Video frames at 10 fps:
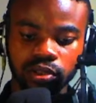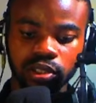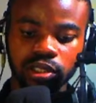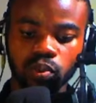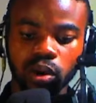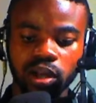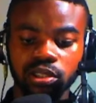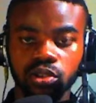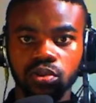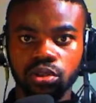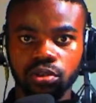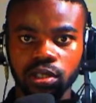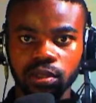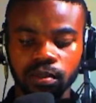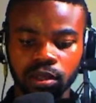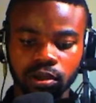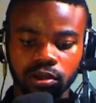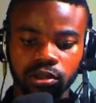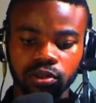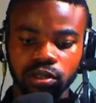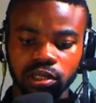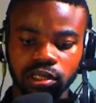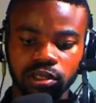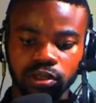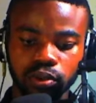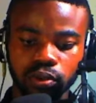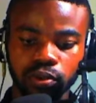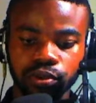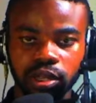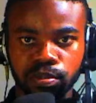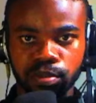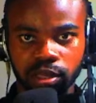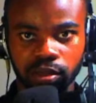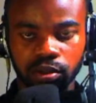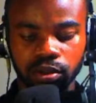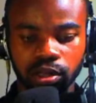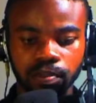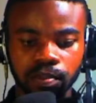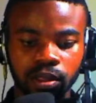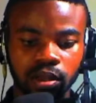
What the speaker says: So this is the 1, 2, 3, also known as Do, Re, Mi, okay?